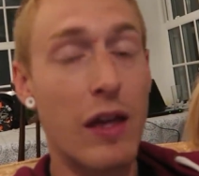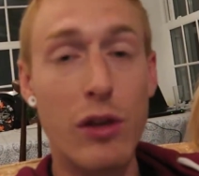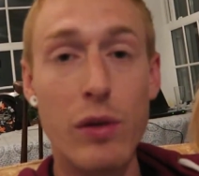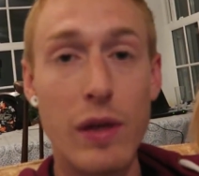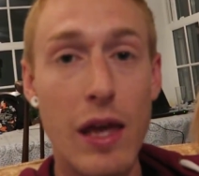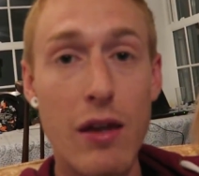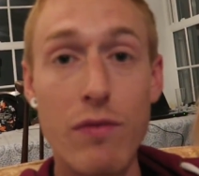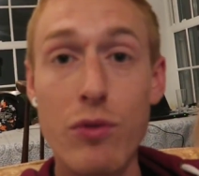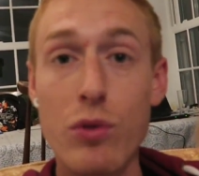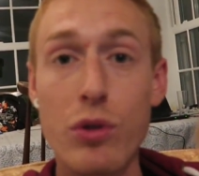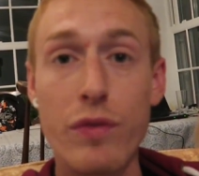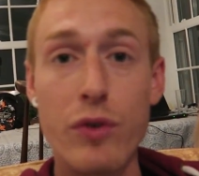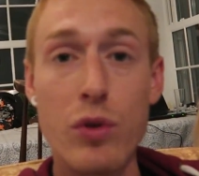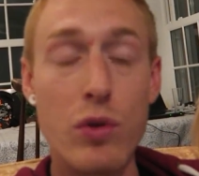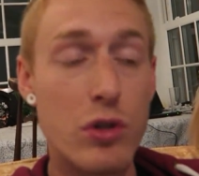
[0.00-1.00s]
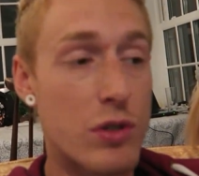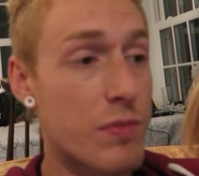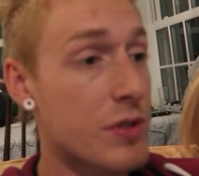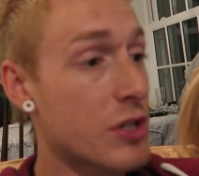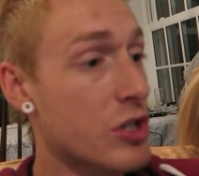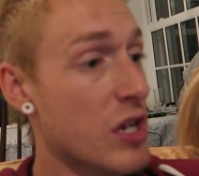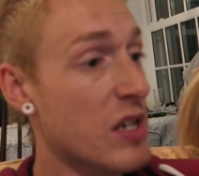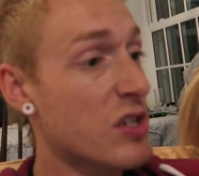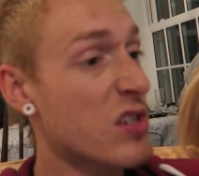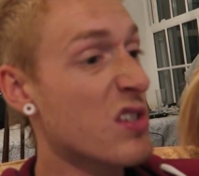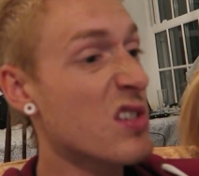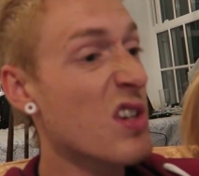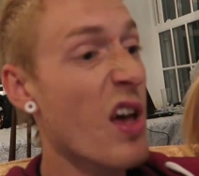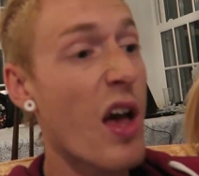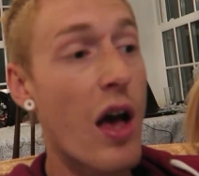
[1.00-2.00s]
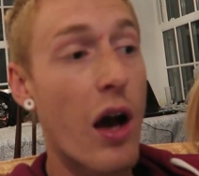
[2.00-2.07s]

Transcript: thank you again for all of your awesome suggestions.